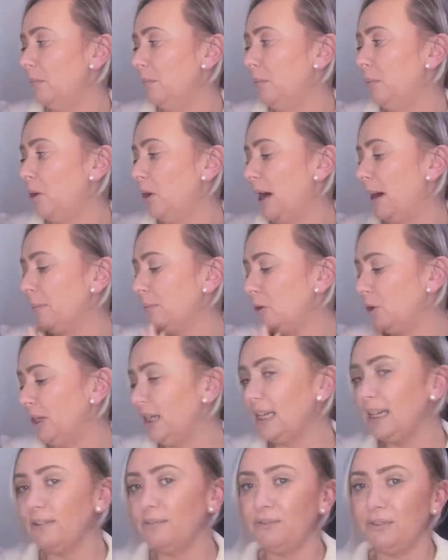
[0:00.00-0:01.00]
but I'm going
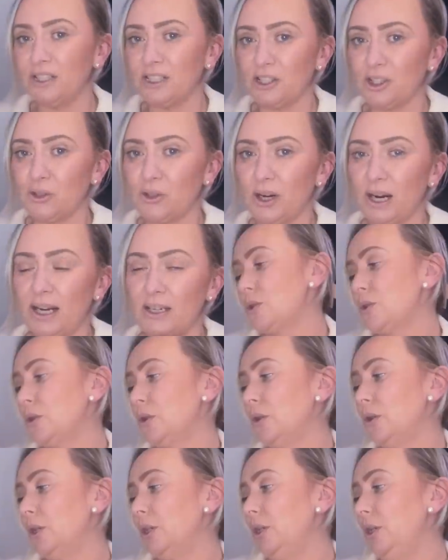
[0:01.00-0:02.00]
to give this a try.
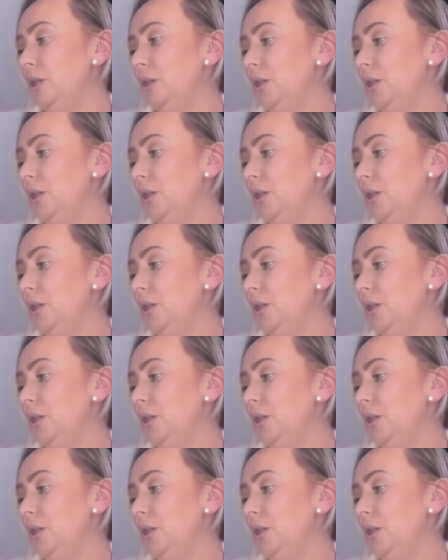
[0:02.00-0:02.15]
So,